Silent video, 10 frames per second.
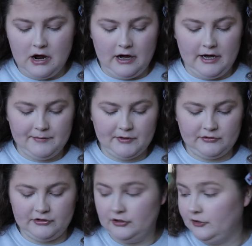I'm going
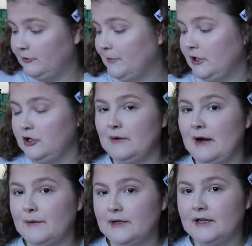to use my new
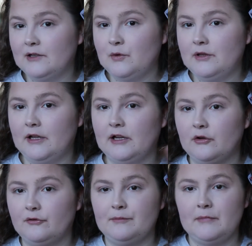Hourglass one that I
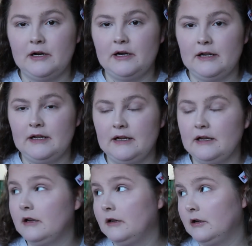got from my
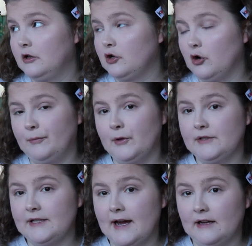Cult
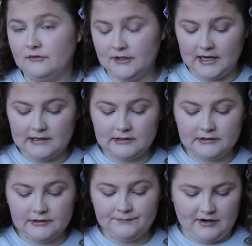Beauty advent
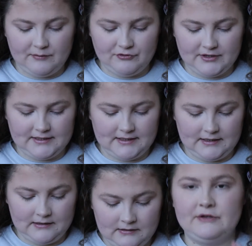calendar. Very
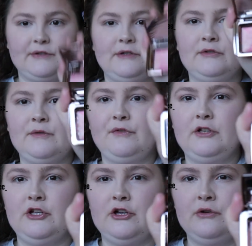pretty. So it's still something
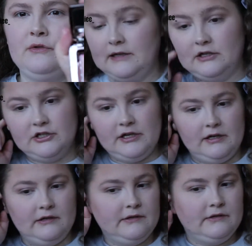new. There she
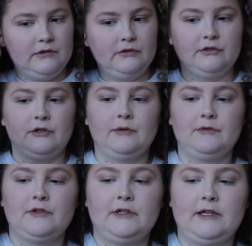is. So I'm
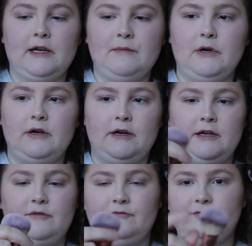just going to get
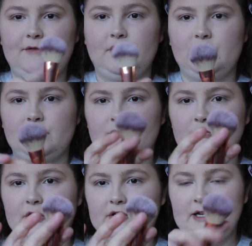my Revolution
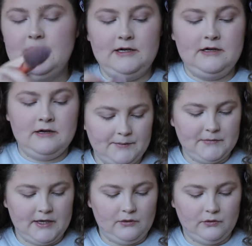brush here, dab
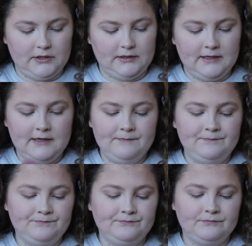that on in there,
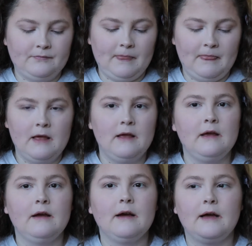
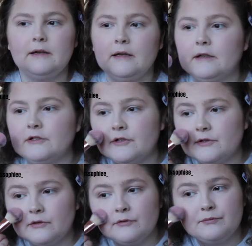and then I just
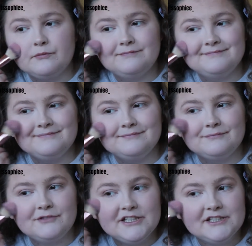sort of
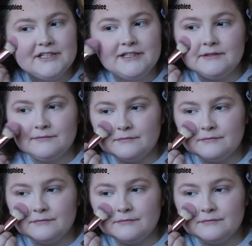press it